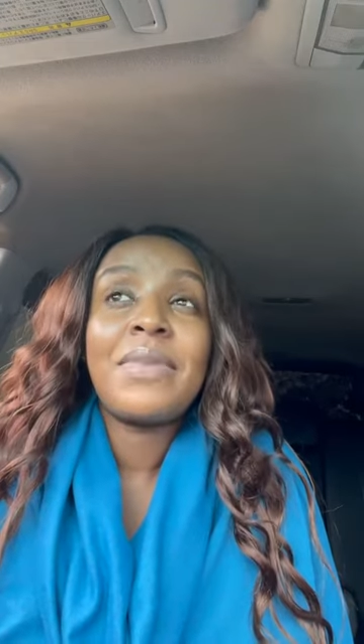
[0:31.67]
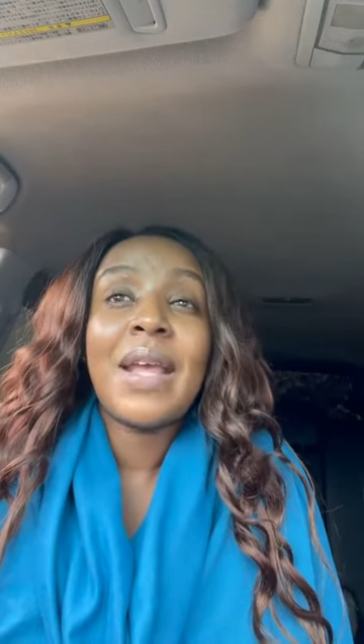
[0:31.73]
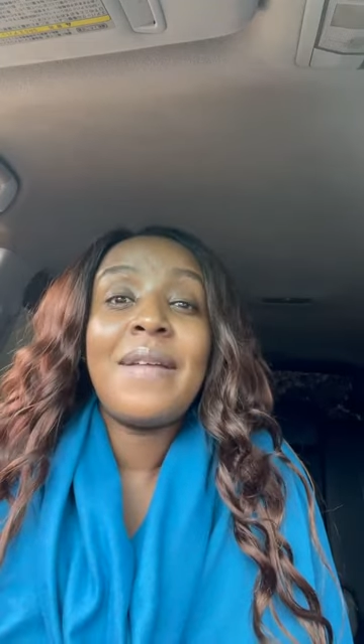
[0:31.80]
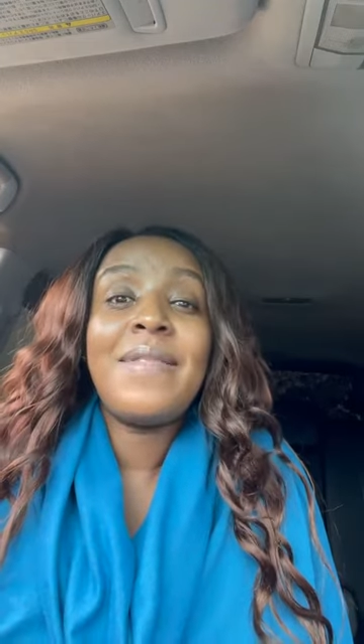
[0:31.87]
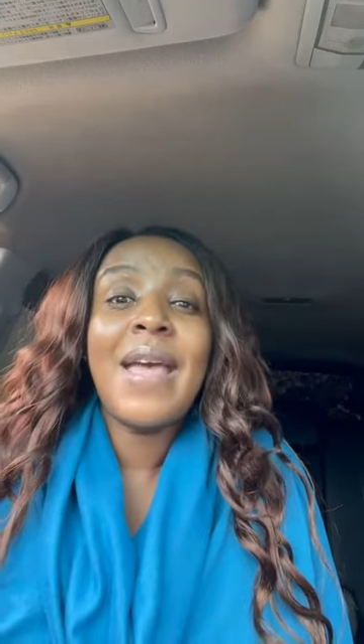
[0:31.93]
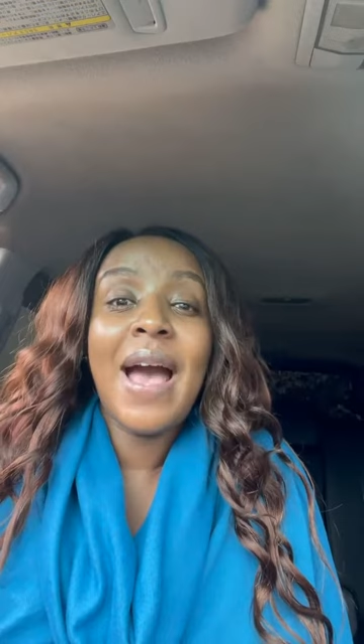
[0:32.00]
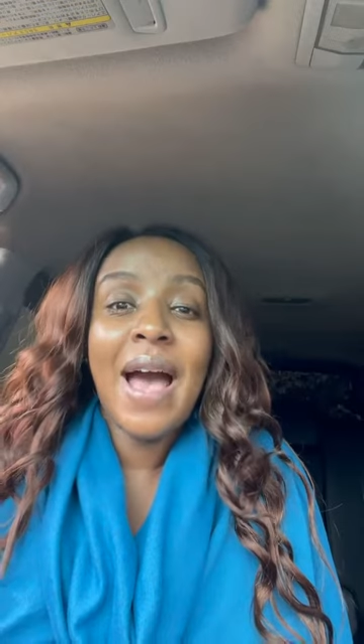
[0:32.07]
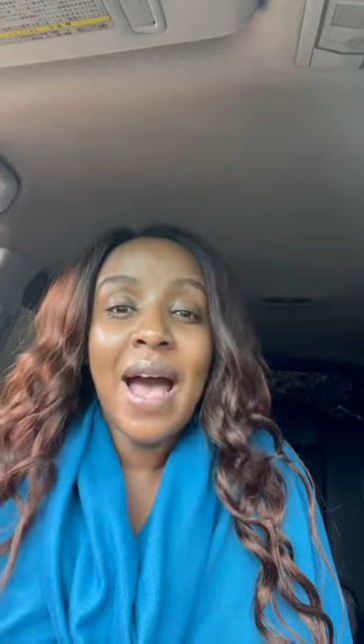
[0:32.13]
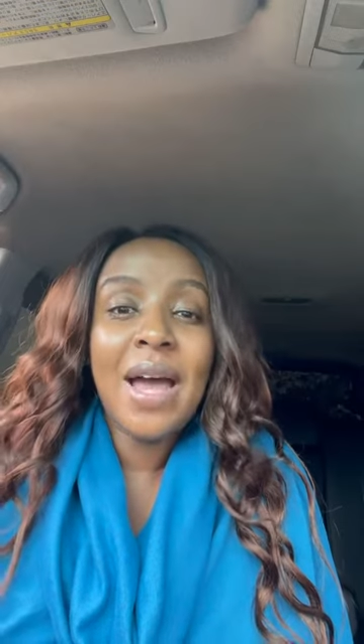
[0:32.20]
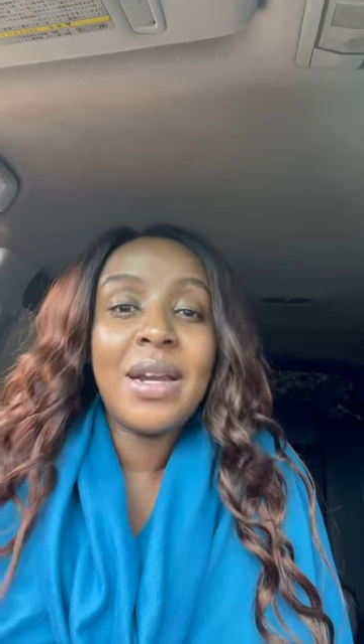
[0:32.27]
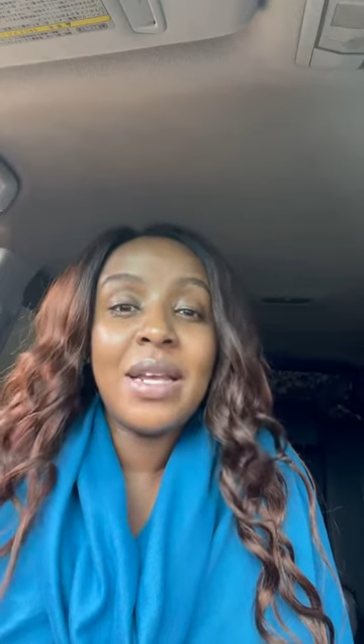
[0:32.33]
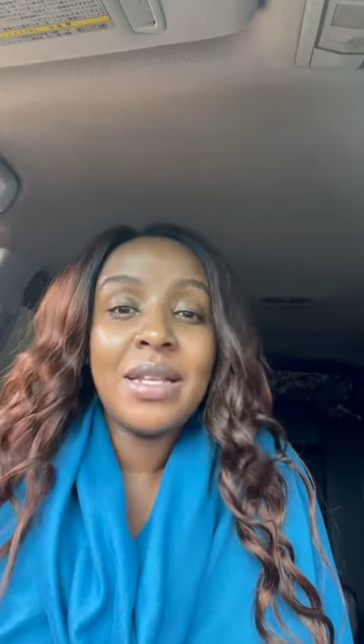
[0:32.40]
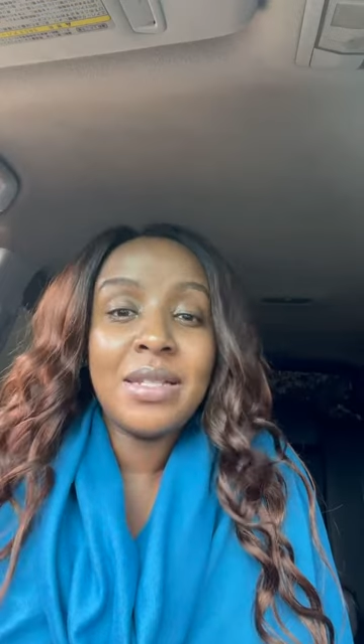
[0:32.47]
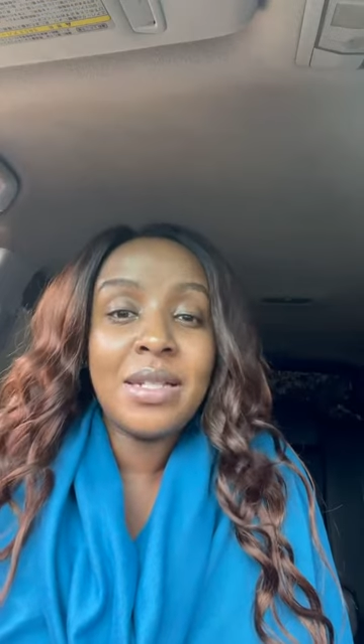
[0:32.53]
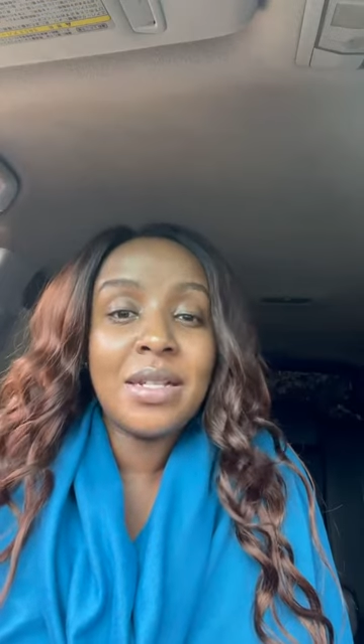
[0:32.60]
There are
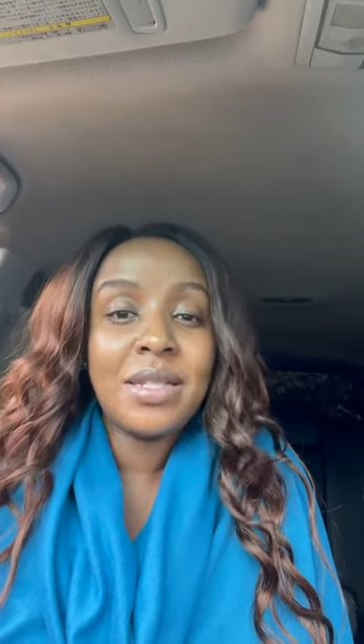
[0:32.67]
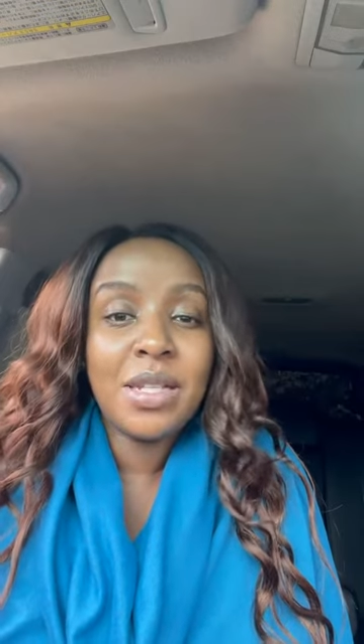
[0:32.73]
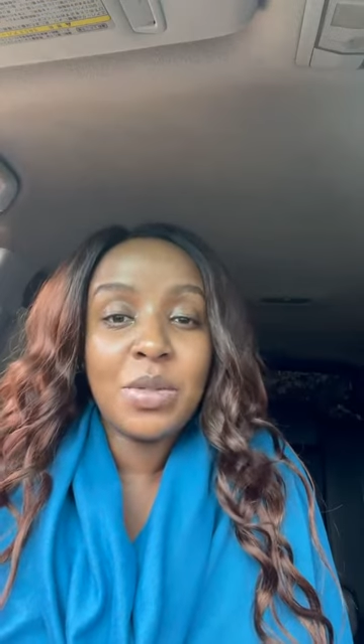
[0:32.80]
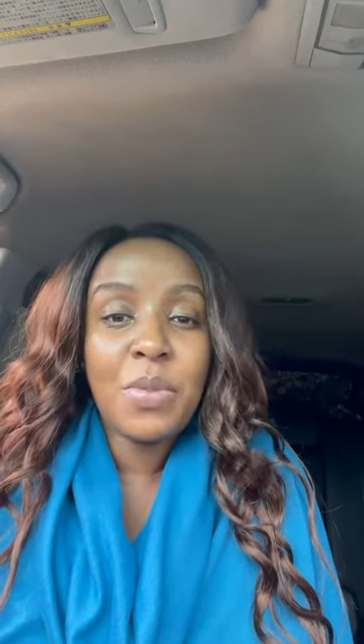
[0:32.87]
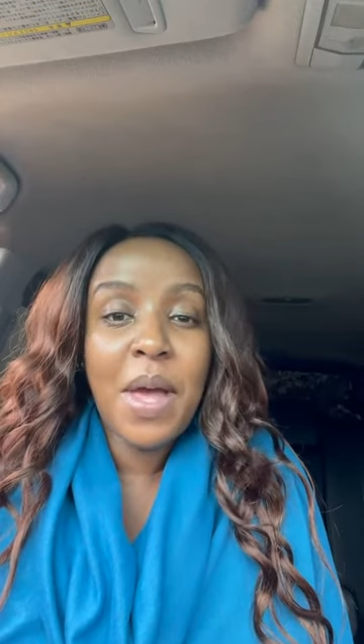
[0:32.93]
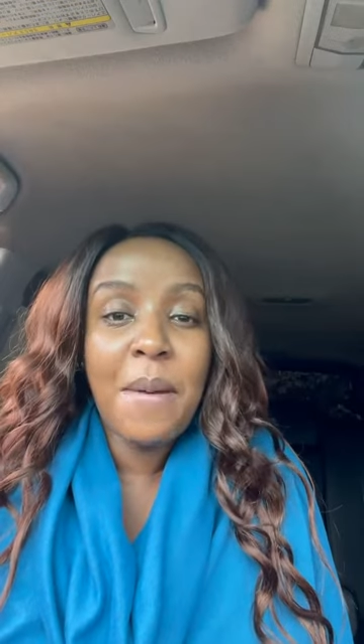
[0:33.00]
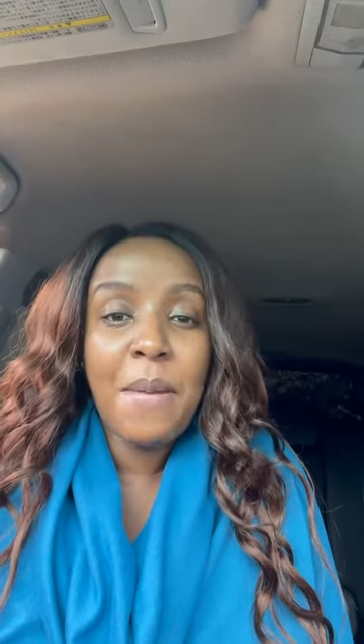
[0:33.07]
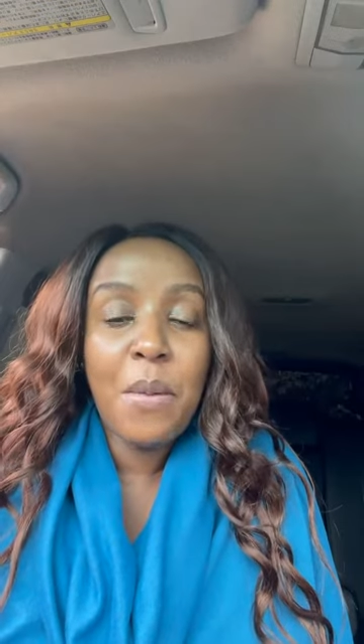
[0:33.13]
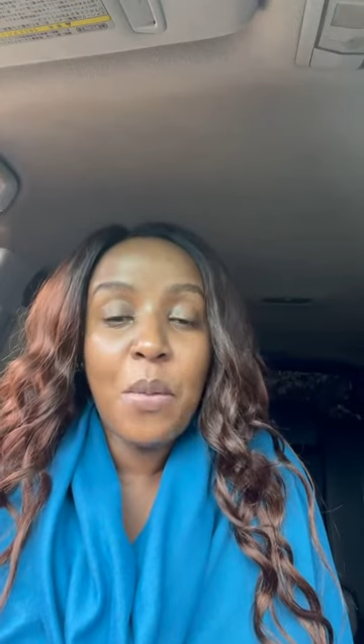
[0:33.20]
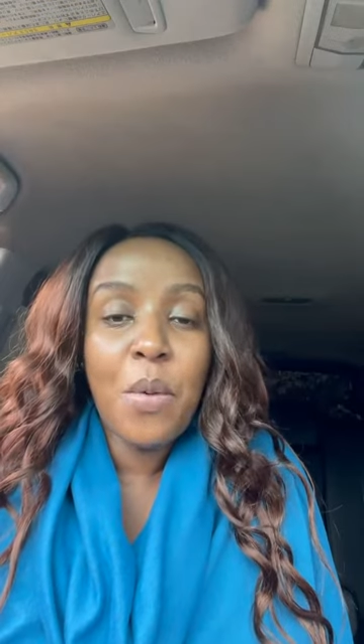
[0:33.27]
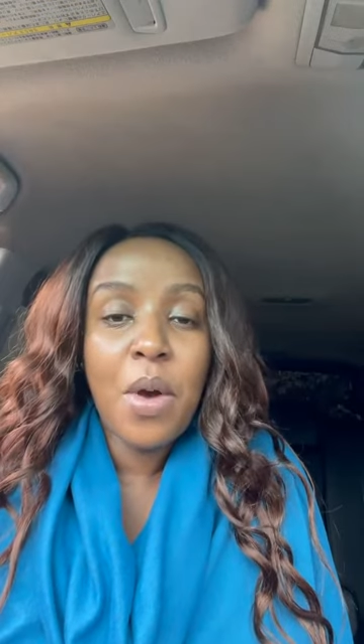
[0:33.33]
instances where